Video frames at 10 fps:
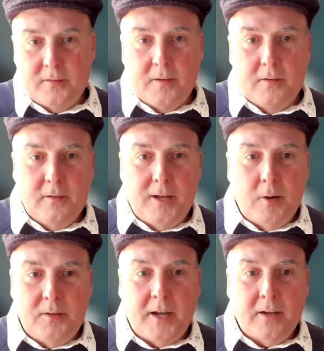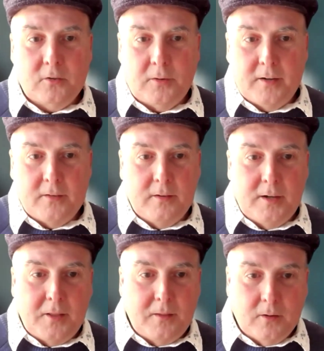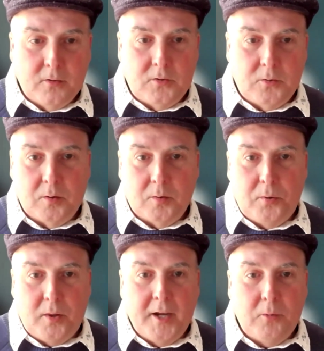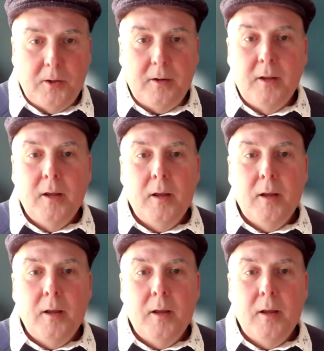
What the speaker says: so it doesn't count tax credits and anything else you can apply to it.